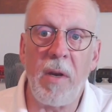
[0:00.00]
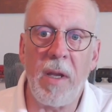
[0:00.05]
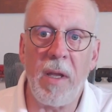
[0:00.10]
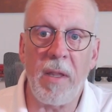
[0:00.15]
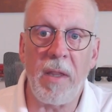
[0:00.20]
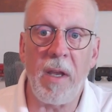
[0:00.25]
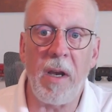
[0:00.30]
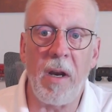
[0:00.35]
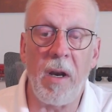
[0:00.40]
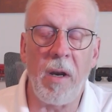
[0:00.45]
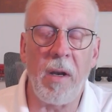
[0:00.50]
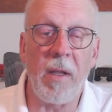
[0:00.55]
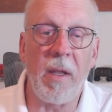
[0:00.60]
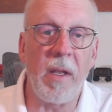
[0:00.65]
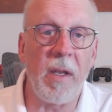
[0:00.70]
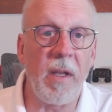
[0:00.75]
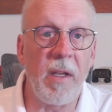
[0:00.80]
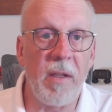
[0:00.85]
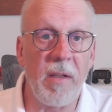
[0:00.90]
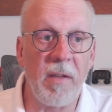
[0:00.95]
there
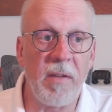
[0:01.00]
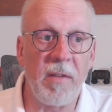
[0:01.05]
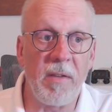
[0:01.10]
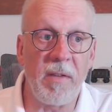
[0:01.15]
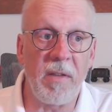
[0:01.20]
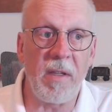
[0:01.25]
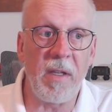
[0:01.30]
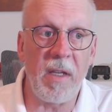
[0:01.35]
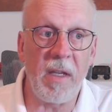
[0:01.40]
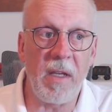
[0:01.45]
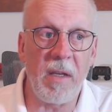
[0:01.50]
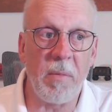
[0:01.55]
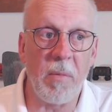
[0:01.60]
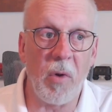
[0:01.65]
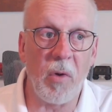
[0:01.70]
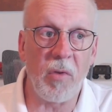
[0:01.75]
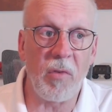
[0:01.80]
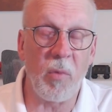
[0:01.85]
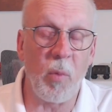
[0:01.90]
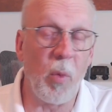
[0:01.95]
that is the
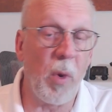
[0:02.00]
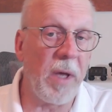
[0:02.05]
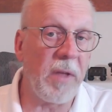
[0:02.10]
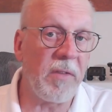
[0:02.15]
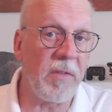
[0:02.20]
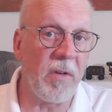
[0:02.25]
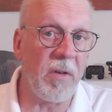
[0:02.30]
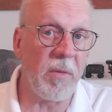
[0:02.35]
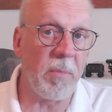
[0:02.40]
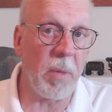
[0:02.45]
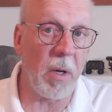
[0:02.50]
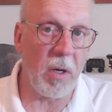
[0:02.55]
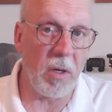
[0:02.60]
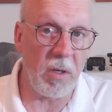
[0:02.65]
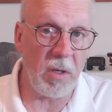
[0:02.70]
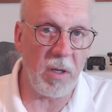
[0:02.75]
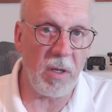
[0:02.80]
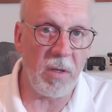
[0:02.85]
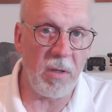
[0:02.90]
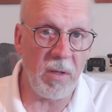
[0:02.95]
most western
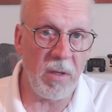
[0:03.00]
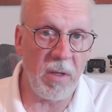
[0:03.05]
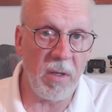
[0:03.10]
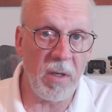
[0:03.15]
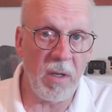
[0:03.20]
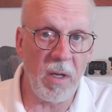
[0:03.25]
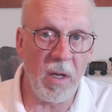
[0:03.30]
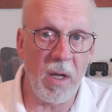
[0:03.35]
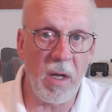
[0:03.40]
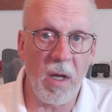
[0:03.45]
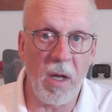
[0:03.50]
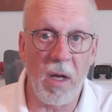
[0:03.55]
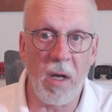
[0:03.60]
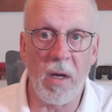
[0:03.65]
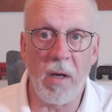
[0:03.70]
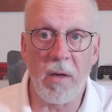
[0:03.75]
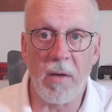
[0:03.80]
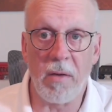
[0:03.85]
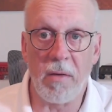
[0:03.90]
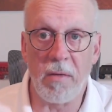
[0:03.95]
part
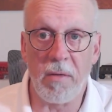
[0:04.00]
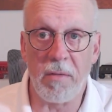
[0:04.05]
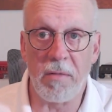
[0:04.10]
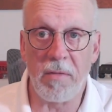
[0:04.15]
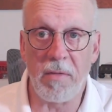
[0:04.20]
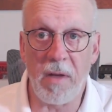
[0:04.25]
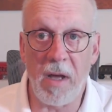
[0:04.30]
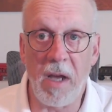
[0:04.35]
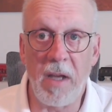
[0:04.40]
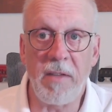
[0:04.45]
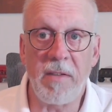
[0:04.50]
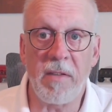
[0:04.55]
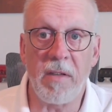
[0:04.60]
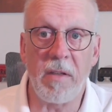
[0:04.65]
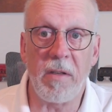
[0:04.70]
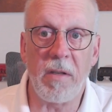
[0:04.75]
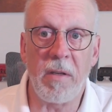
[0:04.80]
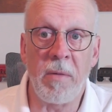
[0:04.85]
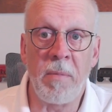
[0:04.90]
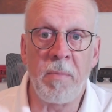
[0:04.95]
of
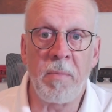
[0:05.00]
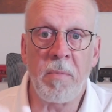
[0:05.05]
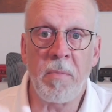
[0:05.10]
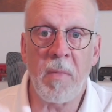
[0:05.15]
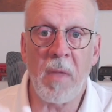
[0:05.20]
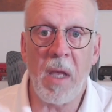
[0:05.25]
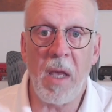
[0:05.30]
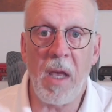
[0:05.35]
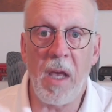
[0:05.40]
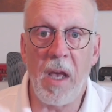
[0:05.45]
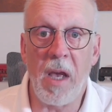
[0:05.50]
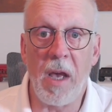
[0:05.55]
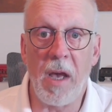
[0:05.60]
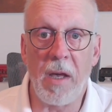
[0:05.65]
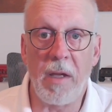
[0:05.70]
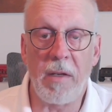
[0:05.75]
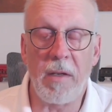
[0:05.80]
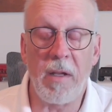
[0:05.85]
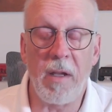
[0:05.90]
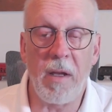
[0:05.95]
Iceland.
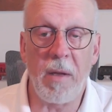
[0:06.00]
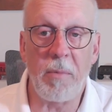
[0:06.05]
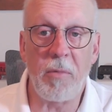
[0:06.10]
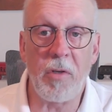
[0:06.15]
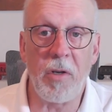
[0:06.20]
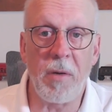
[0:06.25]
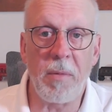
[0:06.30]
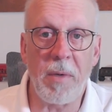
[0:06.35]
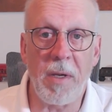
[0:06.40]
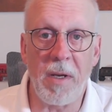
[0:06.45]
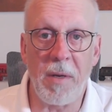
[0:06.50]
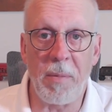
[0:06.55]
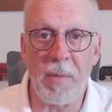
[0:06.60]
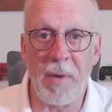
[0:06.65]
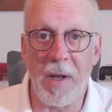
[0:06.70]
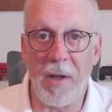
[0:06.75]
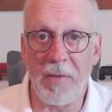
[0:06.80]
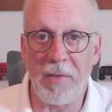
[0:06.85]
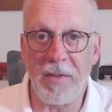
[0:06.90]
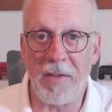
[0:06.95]
And I'm sure I'm going to
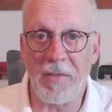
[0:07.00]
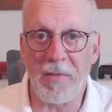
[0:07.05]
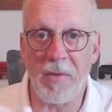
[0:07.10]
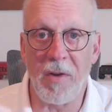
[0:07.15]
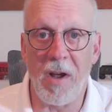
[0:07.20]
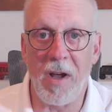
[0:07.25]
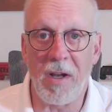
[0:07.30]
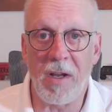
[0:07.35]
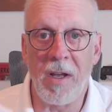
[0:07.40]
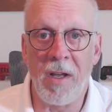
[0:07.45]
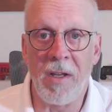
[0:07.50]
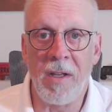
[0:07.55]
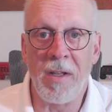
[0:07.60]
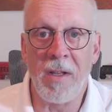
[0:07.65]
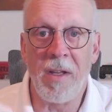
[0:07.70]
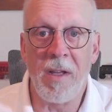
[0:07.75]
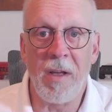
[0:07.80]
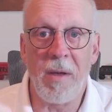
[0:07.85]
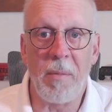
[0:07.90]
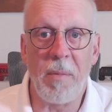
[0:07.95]
pronounce this wrong,
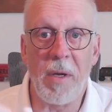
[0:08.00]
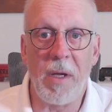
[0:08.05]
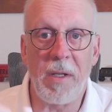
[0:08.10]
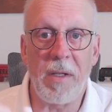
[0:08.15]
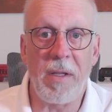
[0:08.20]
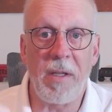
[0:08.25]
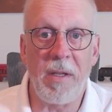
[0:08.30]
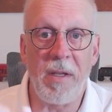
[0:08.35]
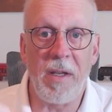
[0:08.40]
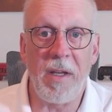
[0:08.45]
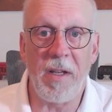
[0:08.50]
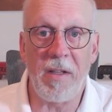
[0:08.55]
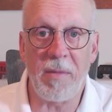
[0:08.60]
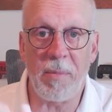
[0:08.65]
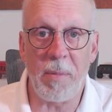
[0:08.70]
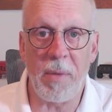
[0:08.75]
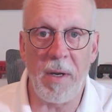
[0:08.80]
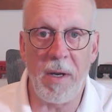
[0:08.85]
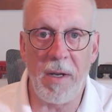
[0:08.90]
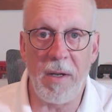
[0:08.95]
but it's
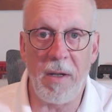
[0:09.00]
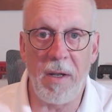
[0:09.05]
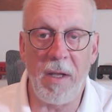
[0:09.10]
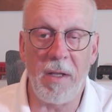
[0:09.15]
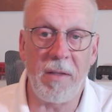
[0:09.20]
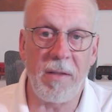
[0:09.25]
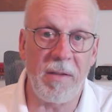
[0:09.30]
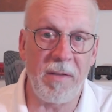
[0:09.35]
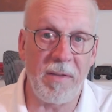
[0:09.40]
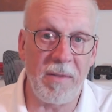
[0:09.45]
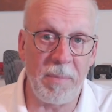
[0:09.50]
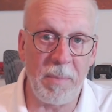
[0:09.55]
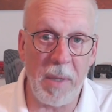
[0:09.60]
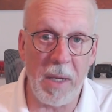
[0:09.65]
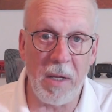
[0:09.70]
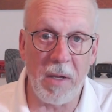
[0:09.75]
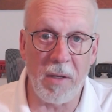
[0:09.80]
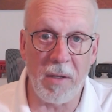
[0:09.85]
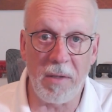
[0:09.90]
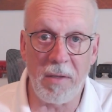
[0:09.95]

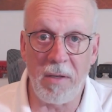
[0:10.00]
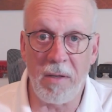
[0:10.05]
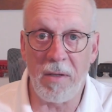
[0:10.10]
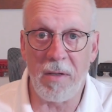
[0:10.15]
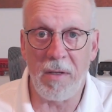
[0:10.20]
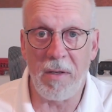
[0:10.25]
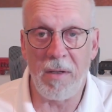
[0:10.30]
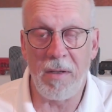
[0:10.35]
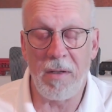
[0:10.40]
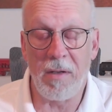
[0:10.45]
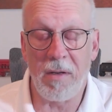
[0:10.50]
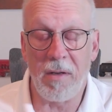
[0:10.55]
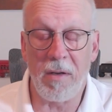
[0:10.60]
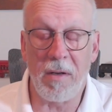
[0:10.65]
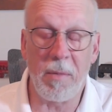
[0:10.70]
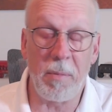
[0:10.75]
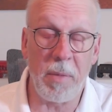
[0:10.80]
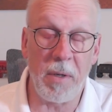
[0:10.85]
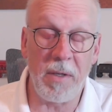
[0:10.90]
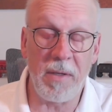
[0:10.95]
spelled, or
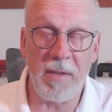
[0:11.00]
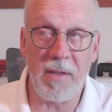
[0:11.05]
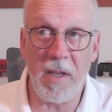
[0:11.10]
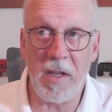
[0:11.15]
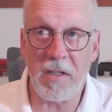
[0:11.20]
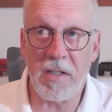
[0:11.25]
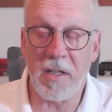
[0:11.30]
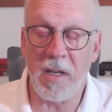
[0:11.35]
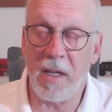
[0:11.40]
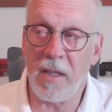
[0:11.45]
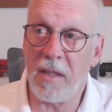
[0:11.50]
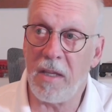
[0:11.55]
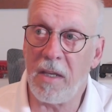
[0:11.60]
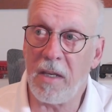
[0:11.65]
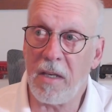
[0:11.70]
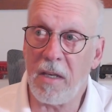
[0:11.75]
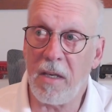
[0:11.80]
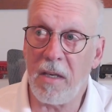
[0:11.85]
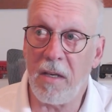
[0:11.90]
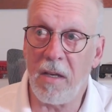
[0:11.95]
the pronunciation I
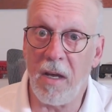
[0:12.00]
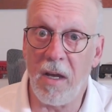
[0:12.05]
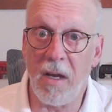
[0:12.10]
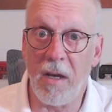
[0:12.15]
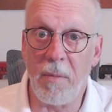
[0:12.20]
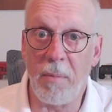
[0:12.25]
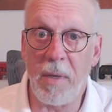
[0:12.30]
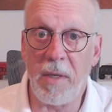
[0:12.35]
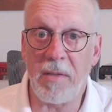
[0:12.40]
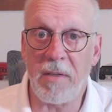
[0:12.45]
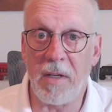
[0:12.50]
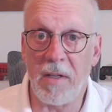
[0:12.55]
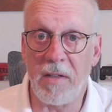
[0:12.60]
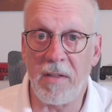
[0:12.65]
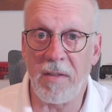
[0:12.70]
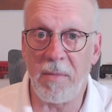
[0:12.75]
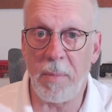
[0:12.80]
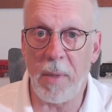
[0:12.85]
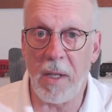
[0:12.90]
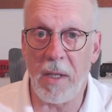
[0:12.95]
think, based on
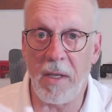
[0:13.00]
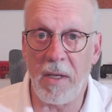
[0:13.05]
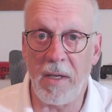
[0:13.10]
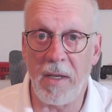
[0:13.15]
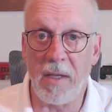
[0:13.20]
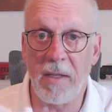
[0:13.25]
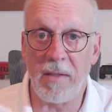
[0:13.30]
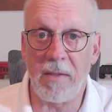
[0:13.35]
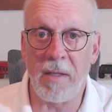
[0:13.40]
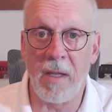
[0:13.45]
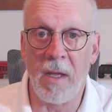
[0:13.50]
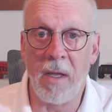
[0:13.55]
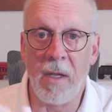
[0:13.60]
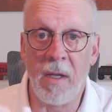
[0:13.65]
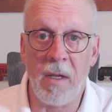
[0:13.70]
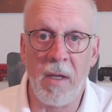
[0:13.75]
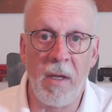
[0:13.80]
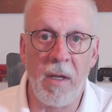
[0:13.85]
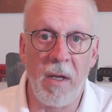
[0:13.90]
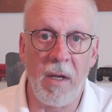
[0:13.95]
its spelling, is
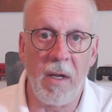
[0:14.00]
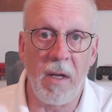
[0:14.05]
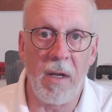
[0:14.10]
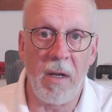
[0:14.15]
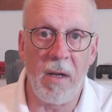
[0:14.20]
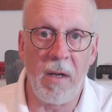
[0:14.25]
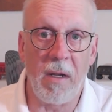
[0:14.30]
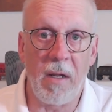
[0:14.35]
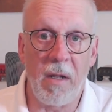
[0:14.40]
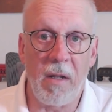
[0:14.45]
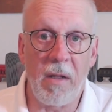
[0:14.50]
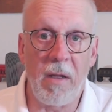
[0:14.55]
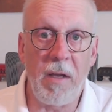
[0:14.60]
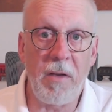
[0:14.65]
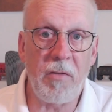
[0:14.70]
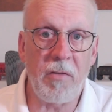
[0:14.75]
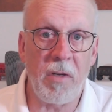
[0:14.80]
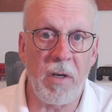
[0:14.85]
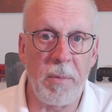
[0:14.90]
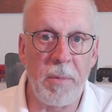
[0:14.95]

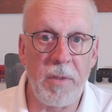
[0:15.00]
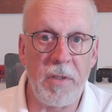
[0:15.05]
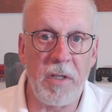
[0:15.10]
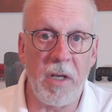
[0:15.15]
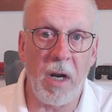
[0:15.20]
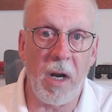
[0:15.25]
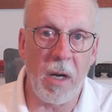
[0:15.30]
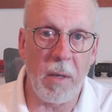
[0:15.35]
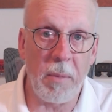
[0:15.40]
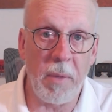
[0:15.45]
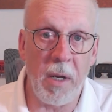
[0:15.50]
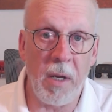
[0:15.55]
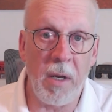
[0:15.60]
Látrabjarg.